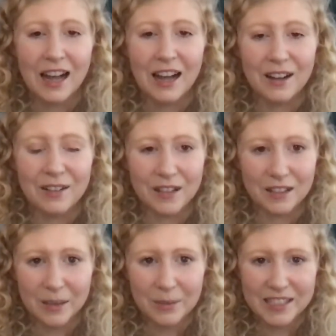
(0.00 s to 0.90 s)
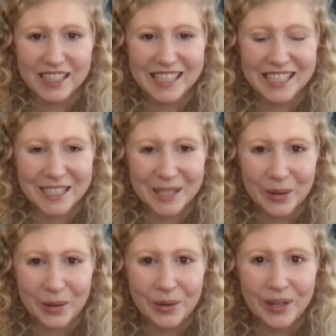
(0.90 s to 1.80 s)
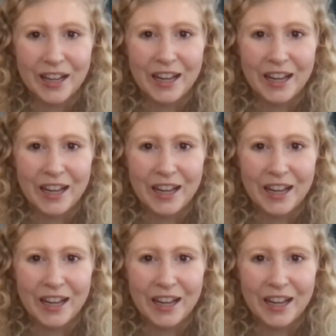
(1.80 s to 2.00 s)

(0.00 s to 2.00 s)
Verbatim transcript: of eclipses. And so